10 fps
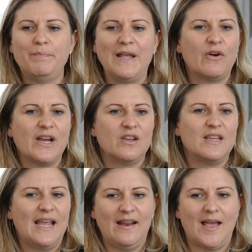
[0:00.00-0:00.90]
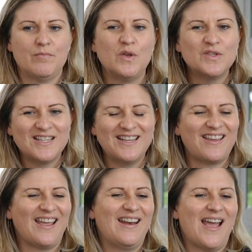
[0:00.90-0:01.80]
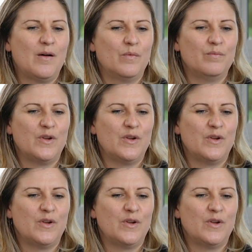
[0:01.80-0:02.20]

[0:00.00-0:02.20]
better I could get at music and how,